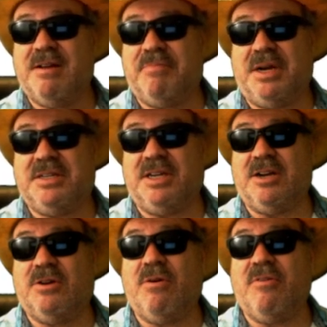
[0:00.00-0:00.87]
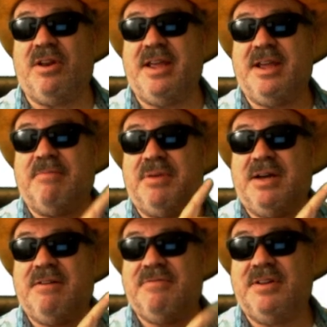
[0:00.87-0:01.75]
But go to the link
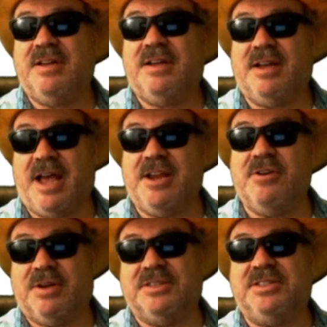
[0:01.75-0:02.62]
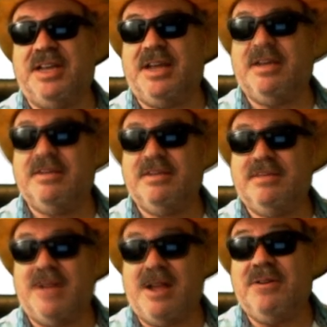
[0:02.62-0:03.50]
above and you can see it.
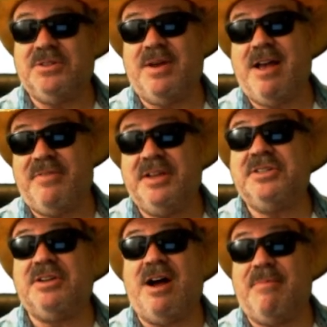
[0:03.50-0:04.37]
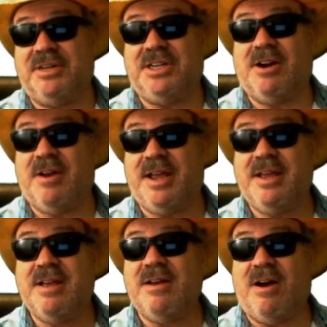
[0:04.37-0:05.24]
I also have his commentary
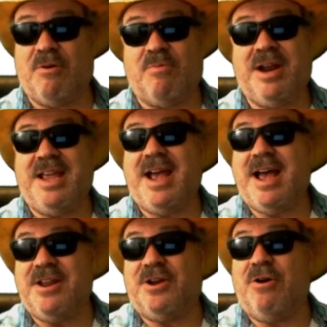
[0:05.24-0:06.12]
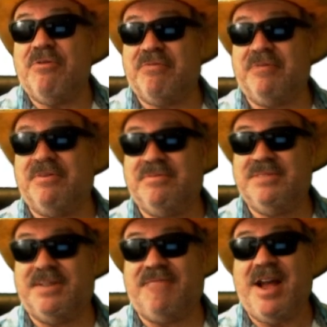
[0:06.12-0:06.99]
on what he had to go through
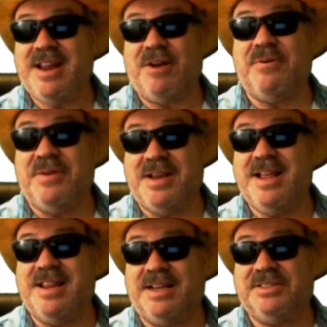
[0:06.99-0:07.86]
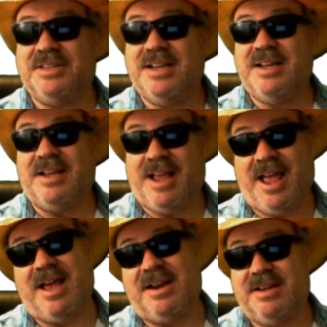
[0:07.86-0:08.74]
to find out who did this.
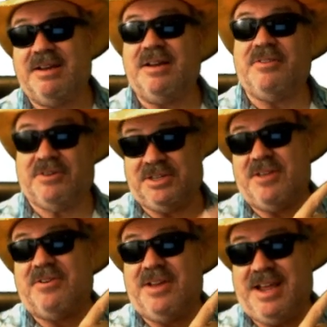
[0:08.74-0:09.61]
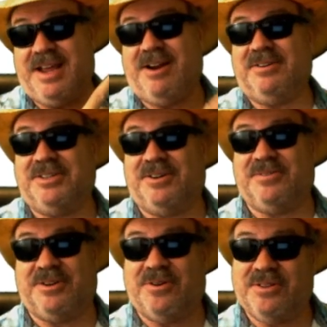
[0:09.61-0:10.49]
And there's another link here. So
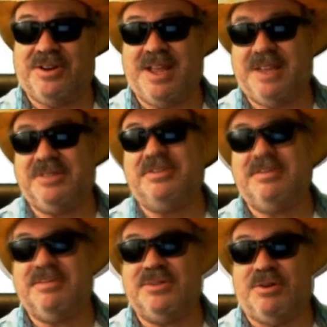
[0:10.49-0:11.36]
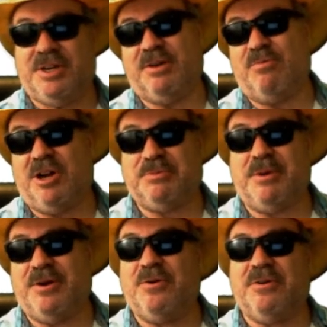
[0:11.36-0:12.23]
go to the links so you can watch
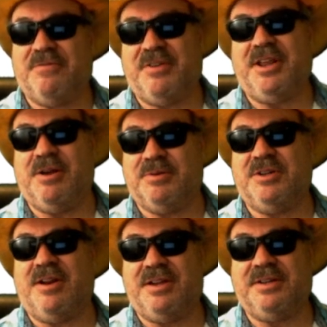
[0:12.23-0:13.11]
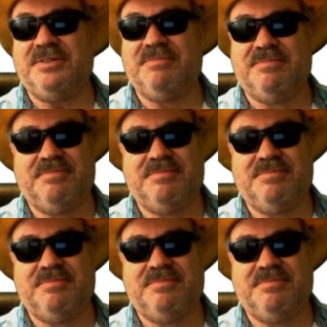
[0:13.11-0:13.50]
my old videos on this.